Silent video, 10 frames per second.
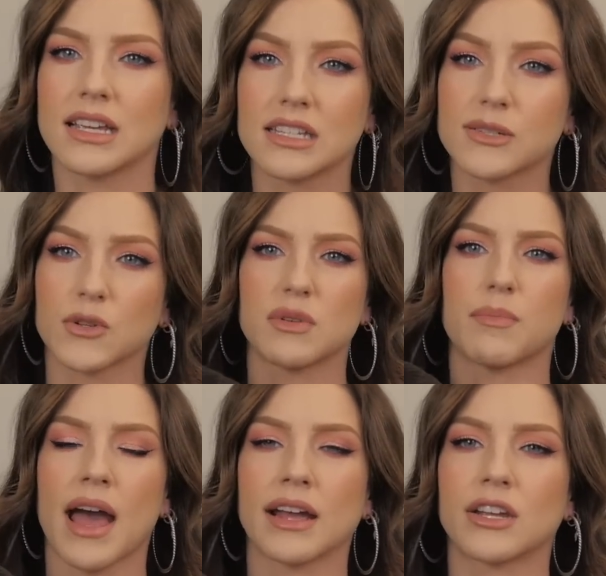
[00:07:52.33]
it is supposed to
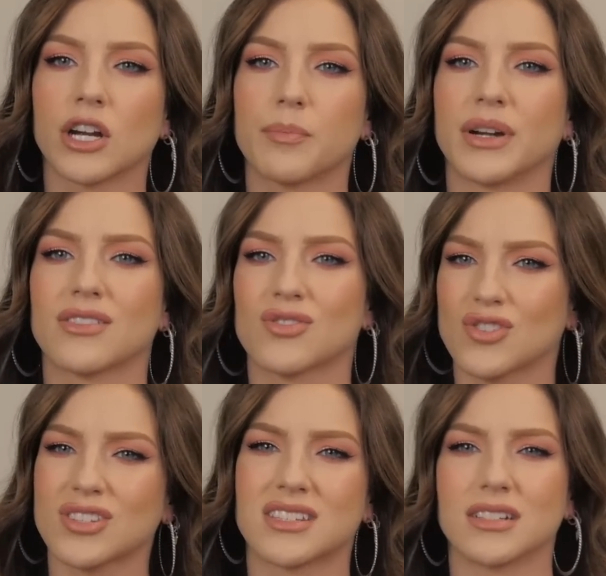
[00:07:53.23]
be baggier, but it's
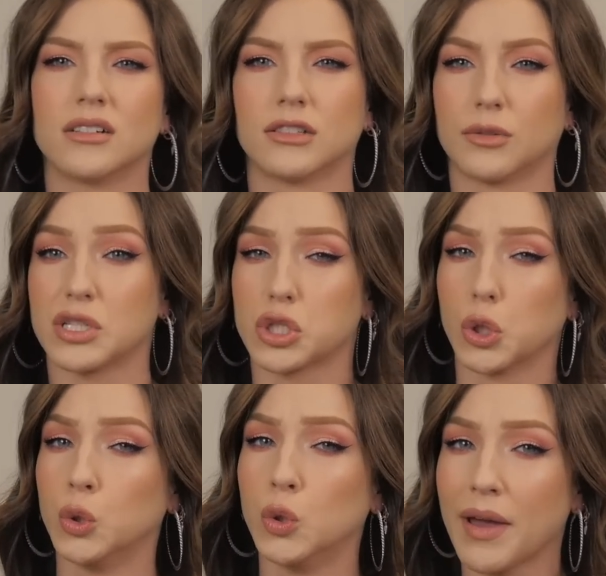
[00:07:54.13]
just still a little bit
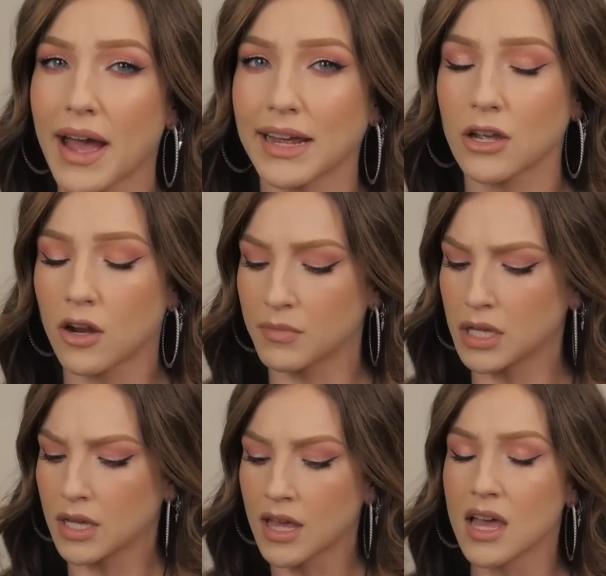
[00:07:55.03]
too baggy on
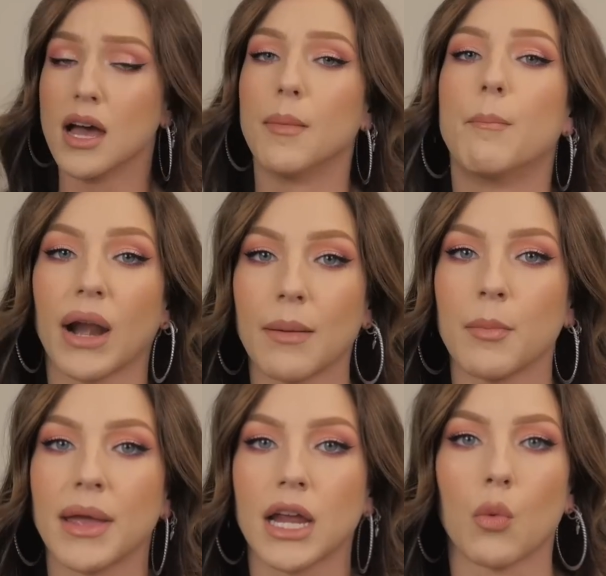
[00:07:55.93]
me, but I'm
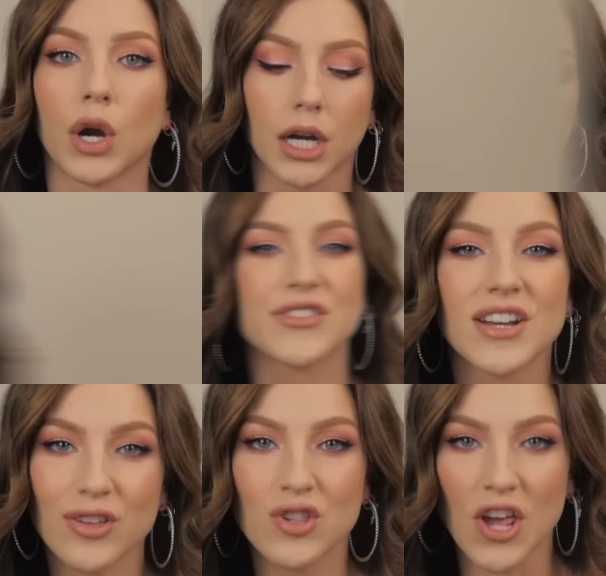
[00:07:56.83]
gonna make it work. Here's
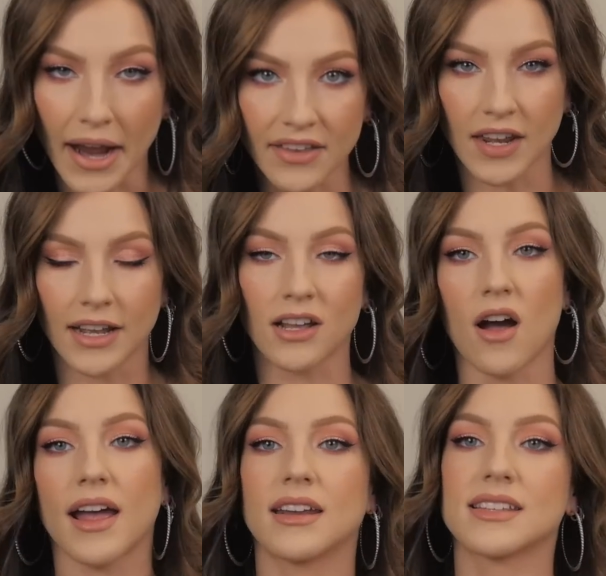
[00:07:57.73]
another jacket that I
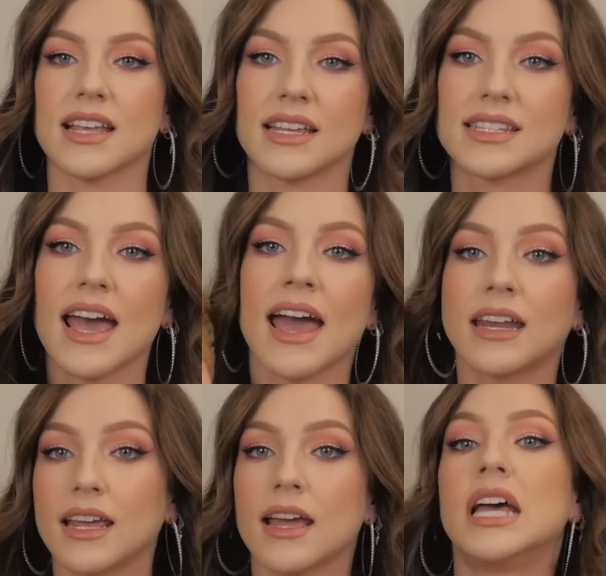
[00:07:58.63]
got. It is a
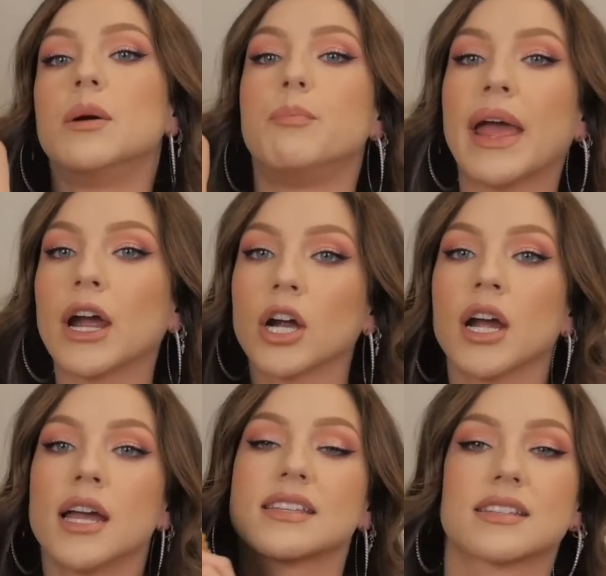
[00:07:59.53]
teddy
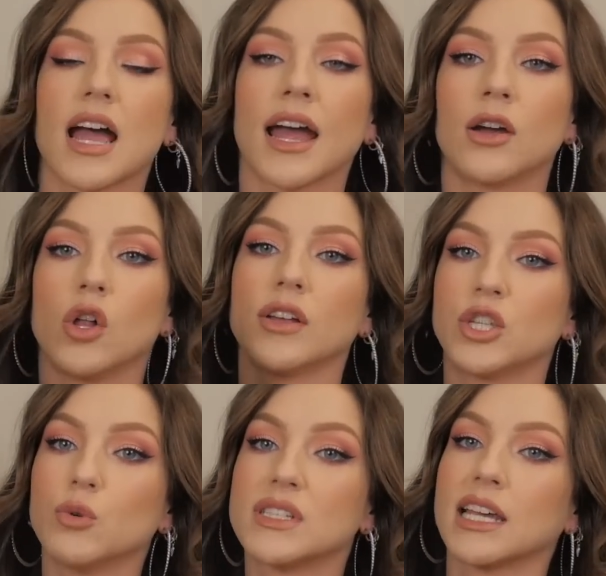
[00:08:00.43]
bear style
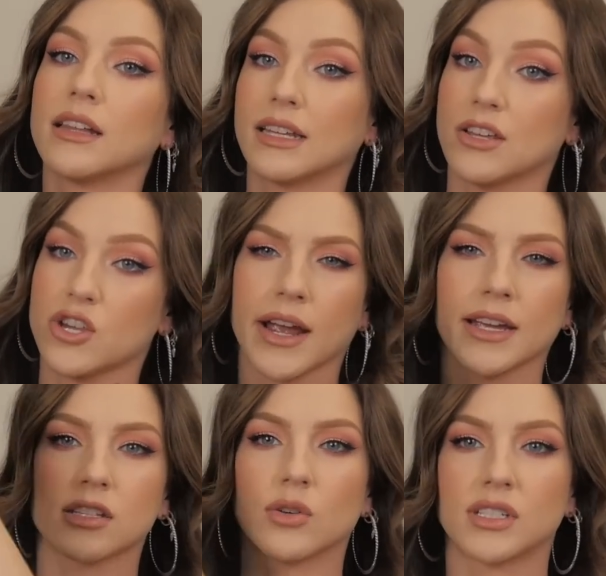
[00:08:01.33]
utility
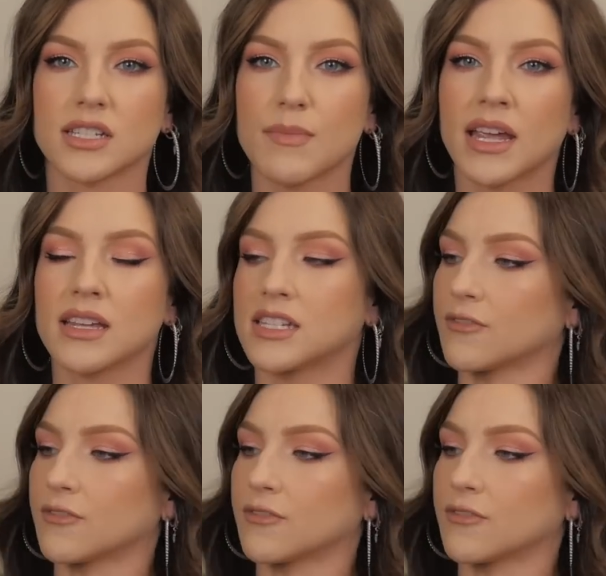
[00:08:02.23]
jacket. So it does make it